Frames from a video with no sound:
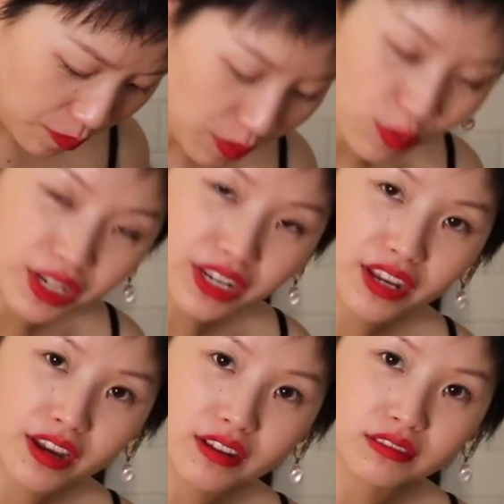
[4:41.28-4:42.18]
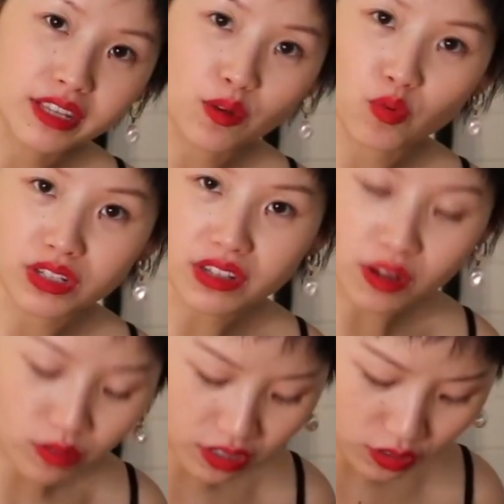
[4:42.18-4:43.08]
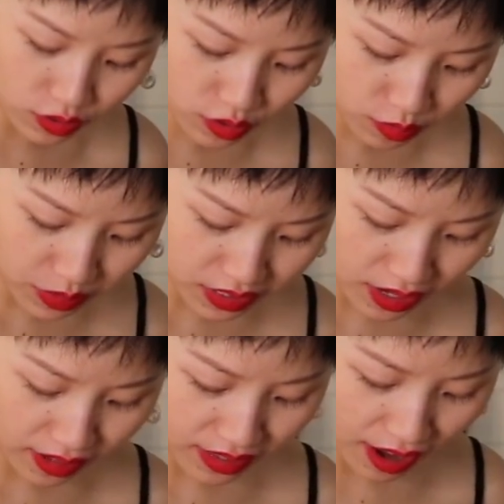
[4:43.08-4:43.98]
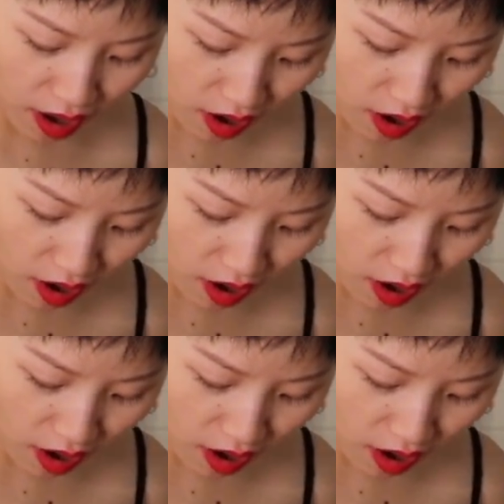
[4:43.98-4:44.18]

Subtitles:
But when it goes into the soup, it's not that